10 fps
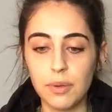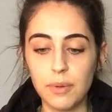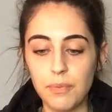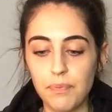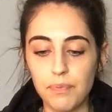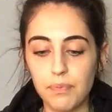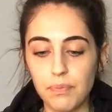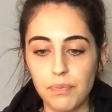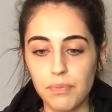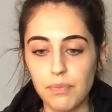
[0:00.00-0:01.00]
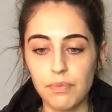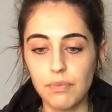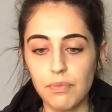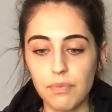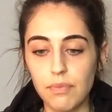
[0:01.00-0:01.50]

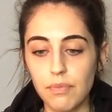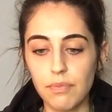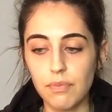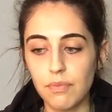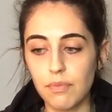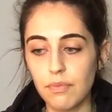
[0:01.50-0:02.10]
(silence)